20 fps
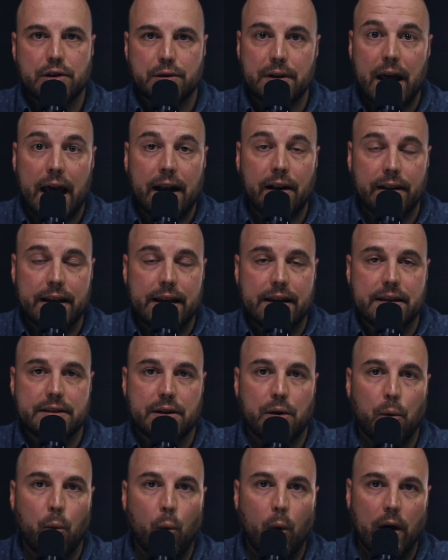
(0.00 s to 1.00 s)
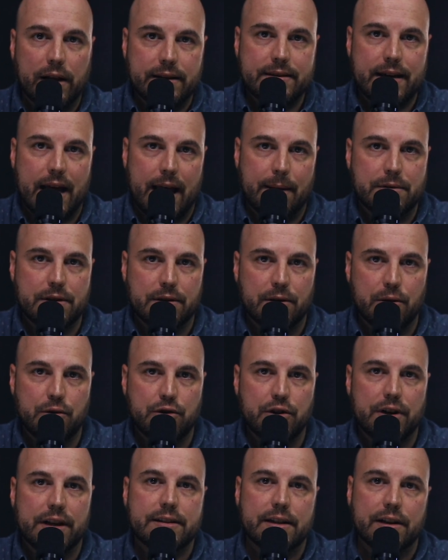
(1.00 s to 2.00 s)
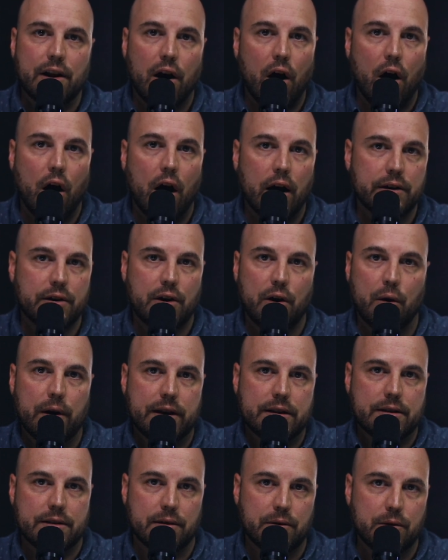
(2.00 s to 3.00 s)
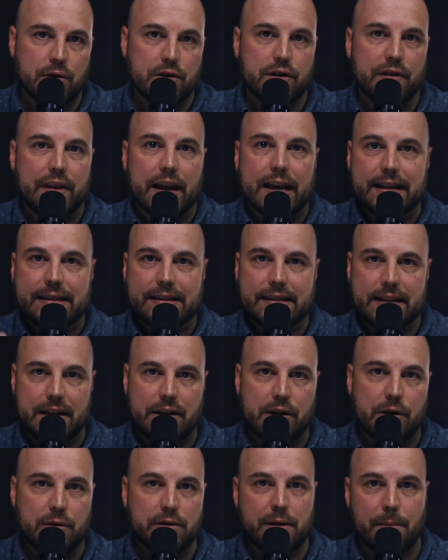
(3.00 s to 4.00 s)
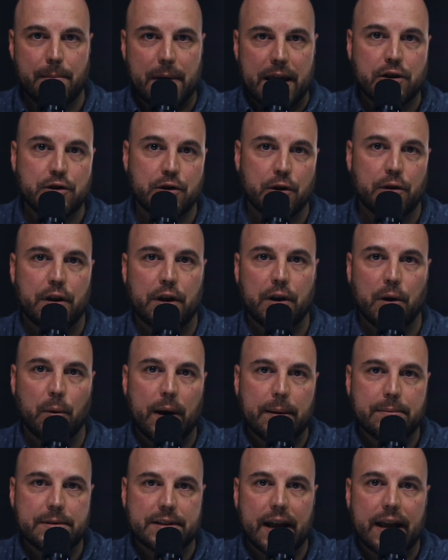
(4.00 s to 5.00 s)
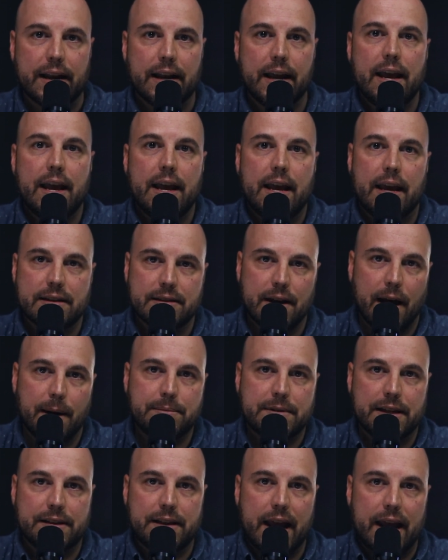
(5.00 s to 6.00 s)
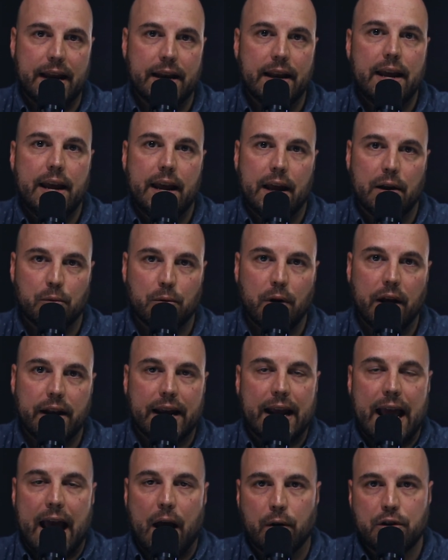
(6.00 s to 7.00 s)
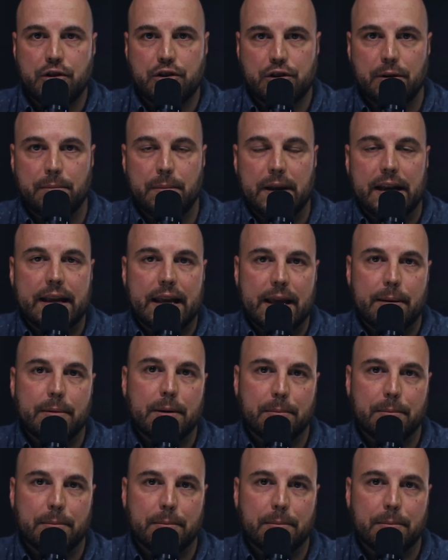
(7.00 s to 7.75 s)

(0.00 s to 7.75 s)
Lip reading: So not only is it a one-time solution, it's an ongoing solution that continues to make sure that your website is up to date and running how it should be to keep